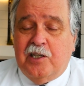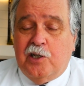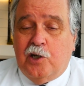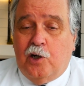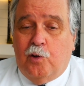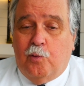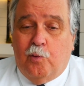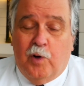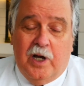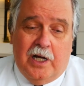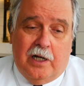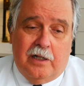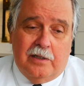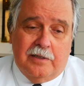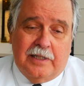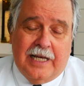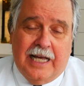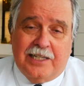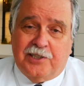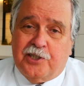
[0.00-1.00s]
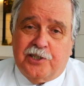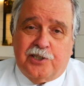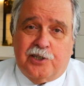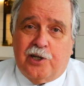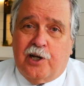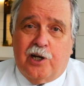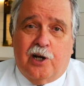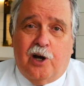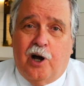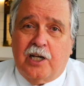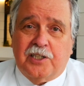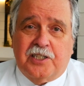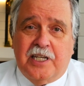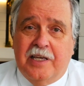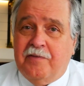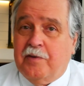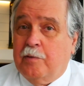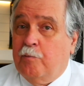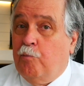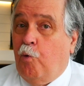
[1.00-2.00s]
you know, well, that's just going to cost
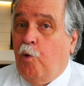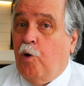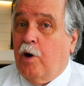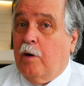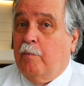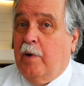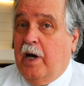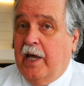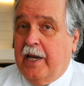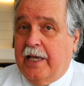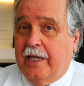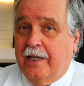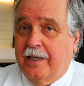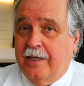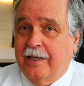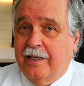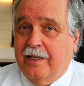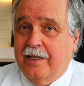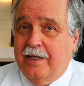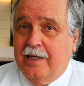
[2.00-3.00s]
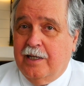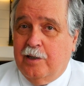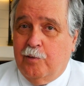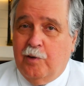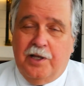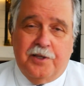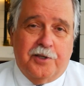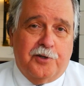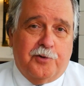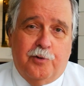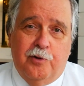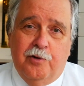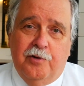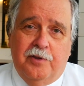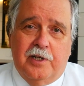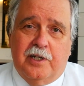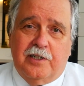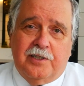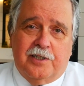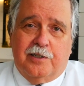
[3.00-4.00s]
even more money. Well, the
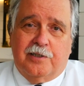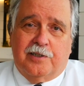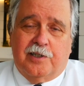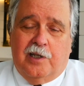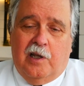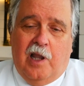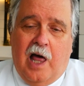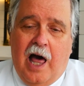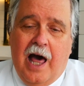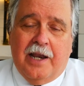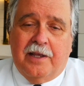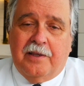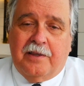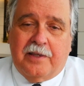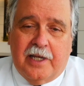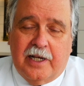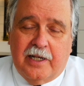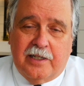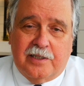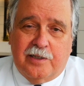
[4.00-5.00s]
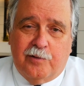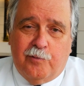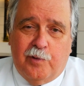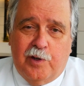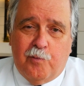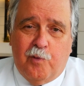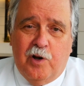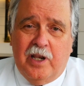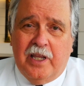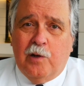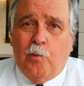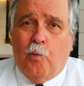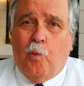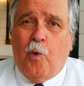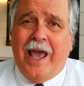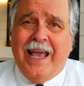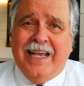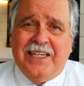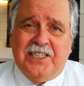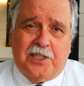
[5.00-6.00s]
truth is, there's a lot of things that we really
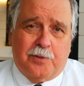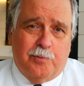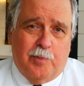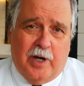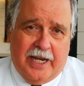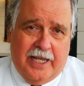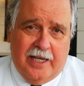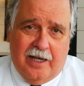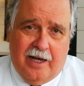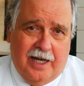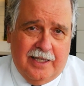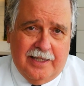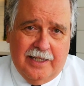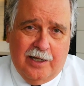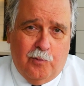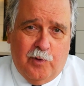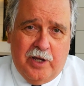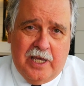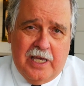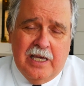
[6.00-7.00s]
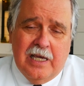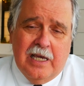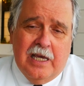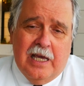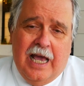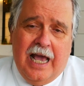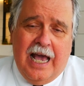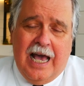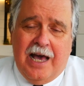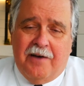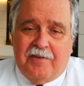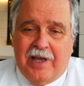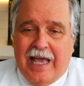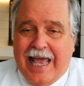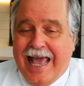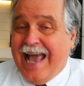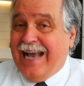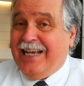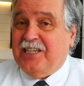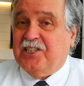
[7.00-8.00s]
waste money on, that we have
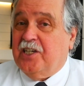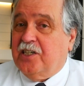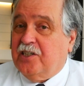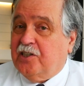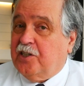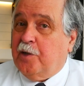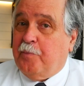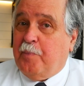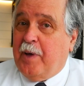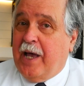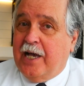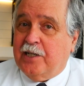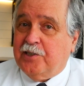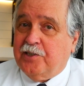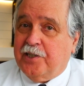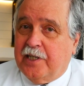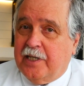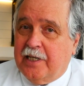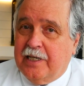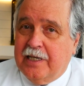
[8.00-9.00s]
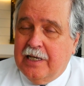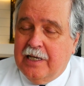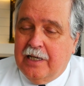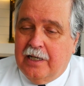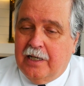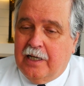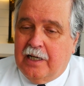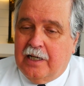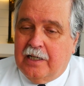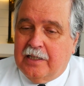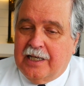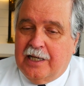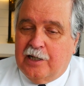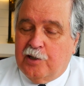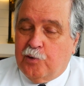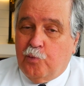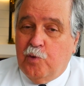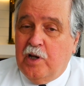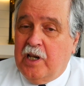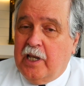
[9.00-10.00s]
excess capacity uh, that
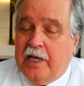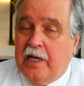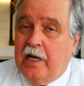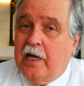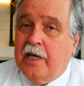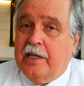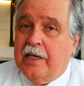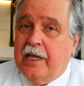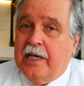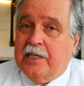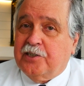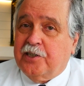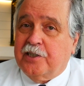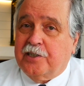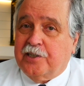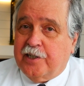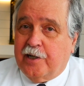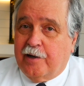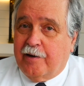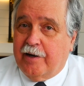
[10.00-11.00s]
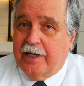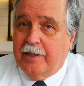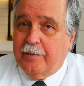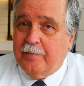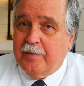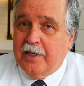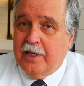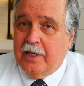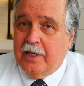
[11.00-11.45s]
is really unnecessary.